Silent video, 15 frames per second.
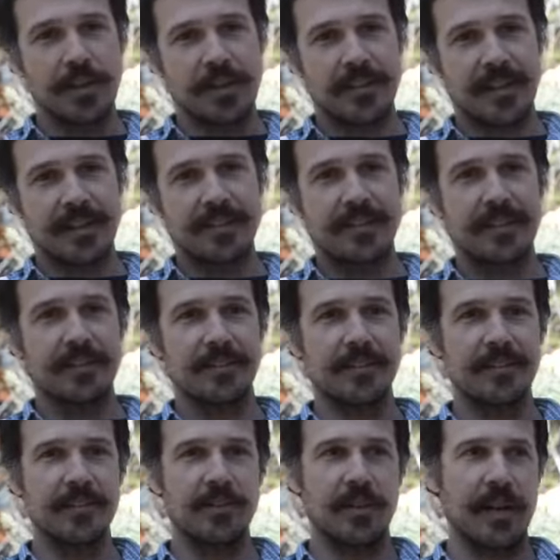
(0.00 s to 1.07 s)
unlike stainless
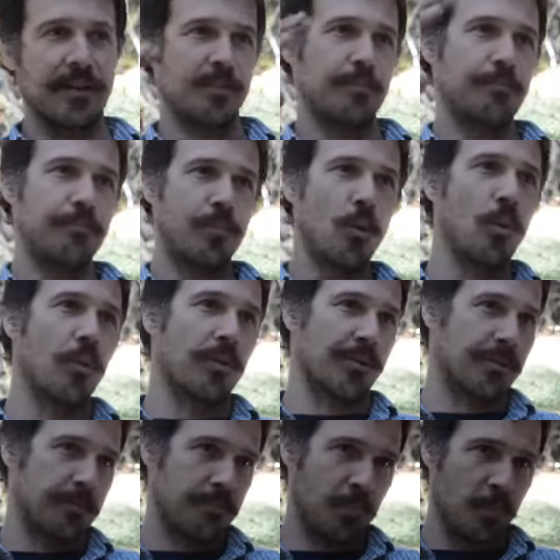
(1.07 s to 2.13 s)
steel, has
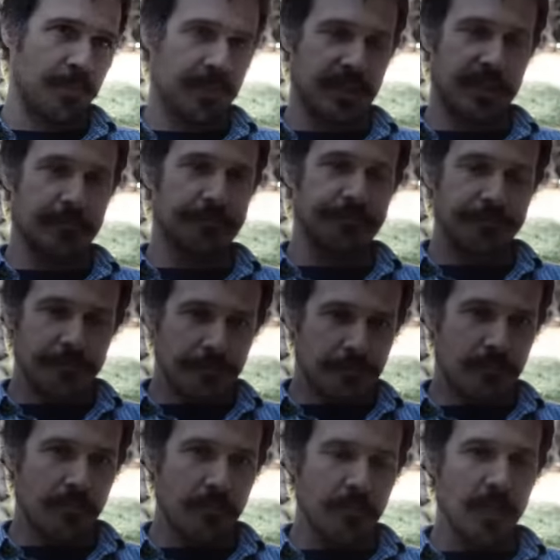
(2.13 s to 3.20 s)
pores in it.
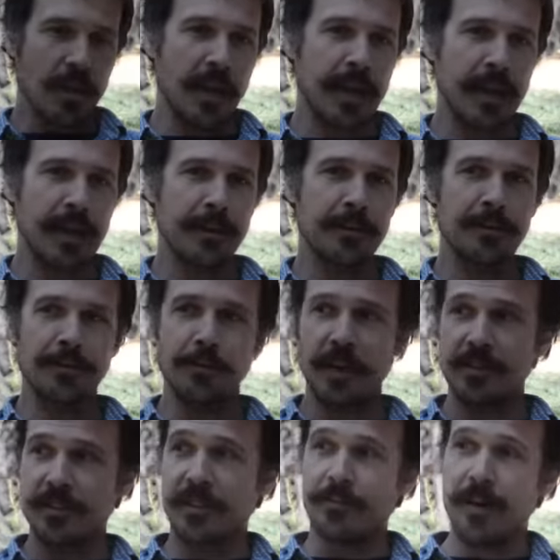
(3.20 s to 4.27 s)
And
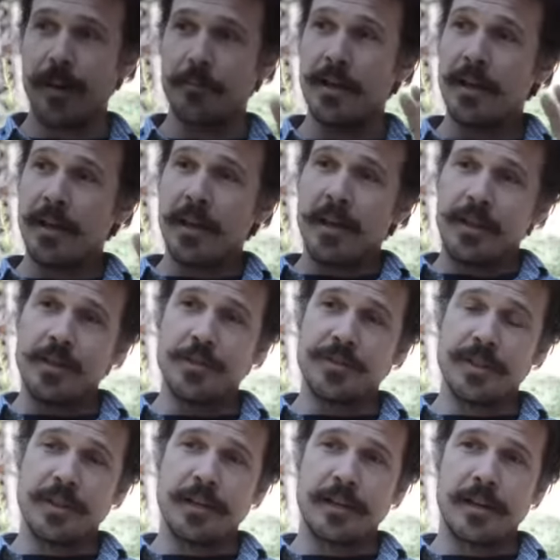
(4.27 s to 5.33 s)
especially if I'm
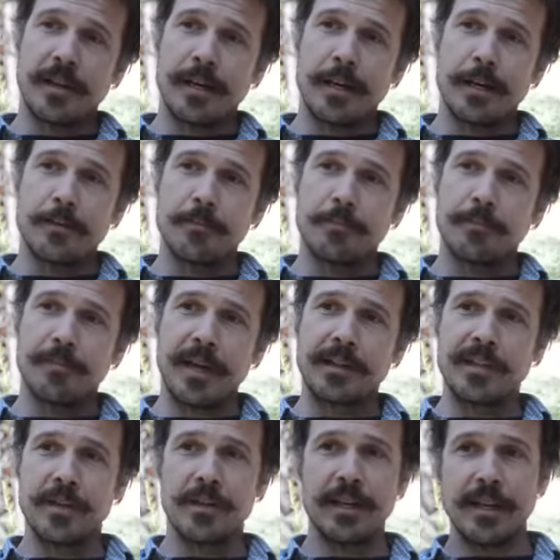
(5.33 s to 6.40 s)
using
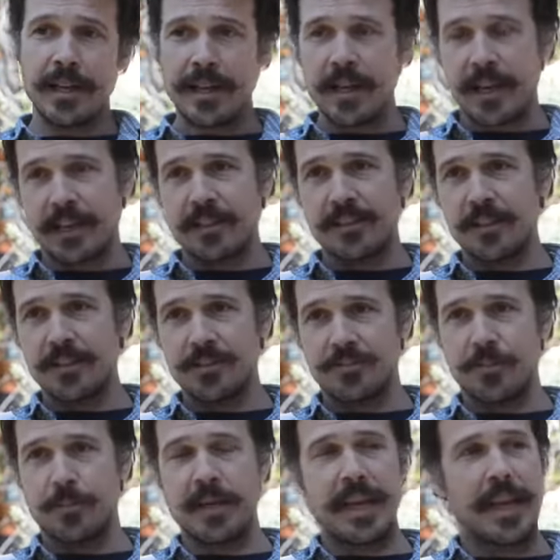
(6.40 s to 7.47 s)
bacteria and yeast
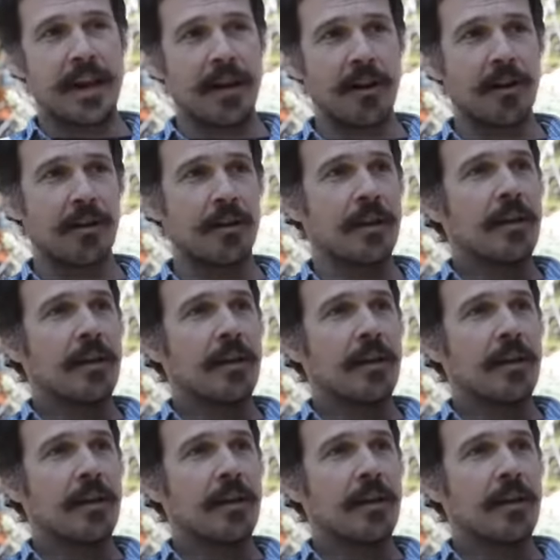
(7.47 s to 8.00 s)
from the air,